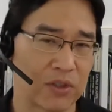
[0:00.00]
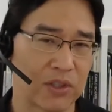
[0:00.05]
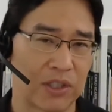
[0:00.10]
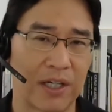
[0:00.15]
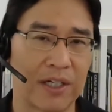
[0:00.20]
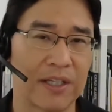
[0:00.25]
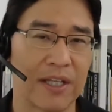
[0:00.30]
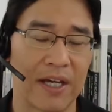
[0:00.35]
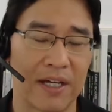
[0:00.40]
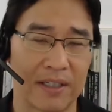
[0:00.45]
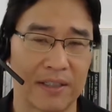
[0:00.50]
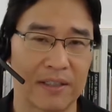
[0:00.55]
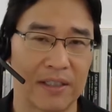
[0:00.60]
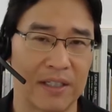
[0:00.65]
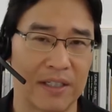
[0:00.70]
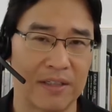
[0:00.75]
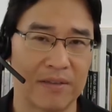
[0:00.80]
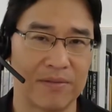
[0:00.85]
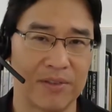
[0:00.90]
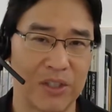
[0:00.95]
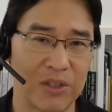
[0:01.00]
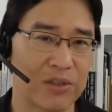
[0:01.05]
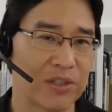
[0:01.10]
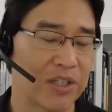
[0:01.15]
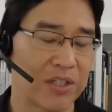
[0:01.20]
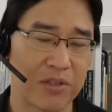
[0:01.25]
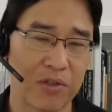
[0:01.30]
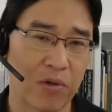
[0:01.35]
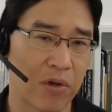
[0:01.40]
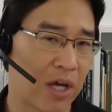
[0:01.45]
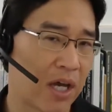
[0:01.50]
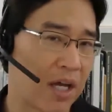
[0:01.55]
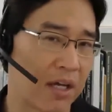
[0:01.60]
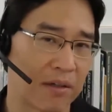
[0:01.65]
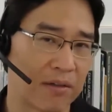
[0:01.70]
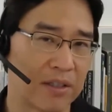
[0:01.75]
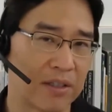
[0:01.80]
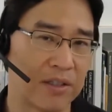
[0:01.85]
saying that, and usually it's okay.